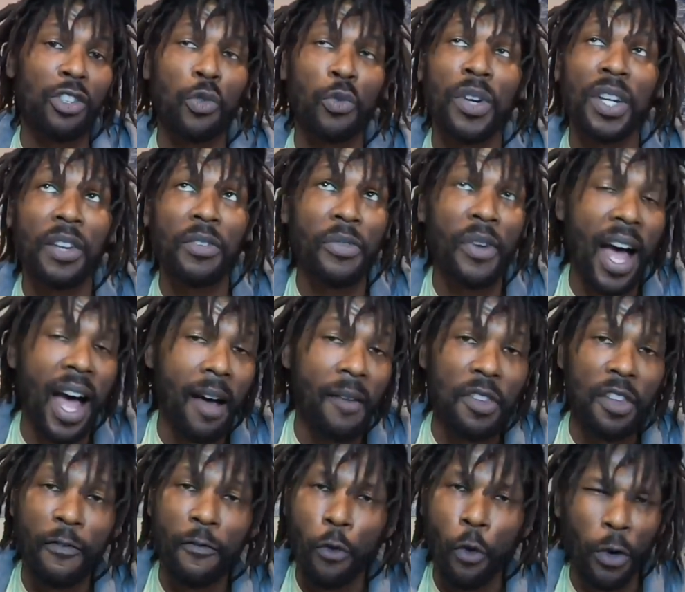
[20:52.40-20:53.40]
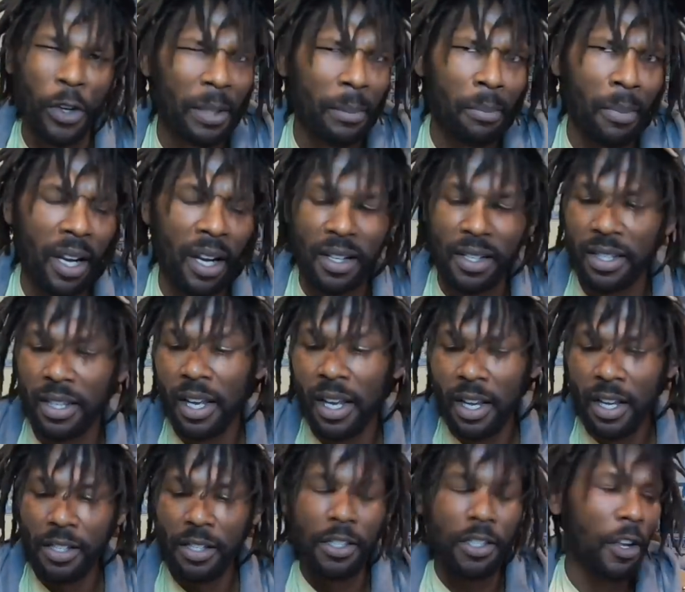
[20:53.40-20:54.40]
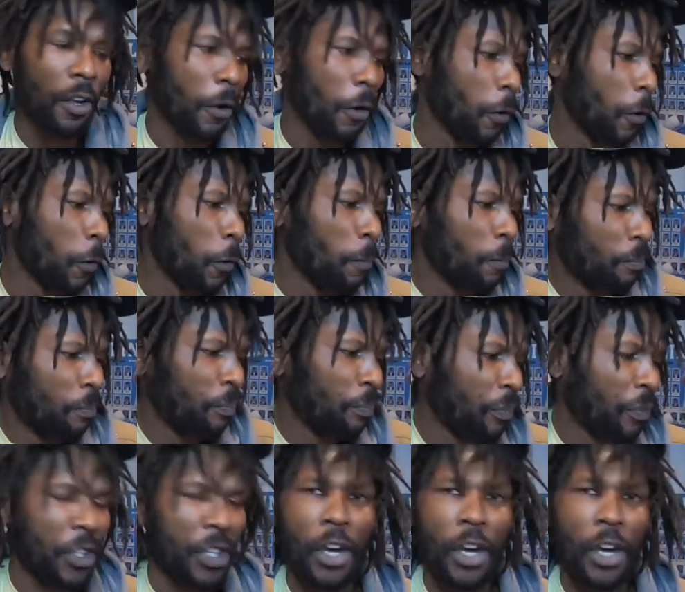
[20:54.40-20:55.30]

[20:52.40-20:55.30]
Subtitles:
25 to 40 bucks. So, you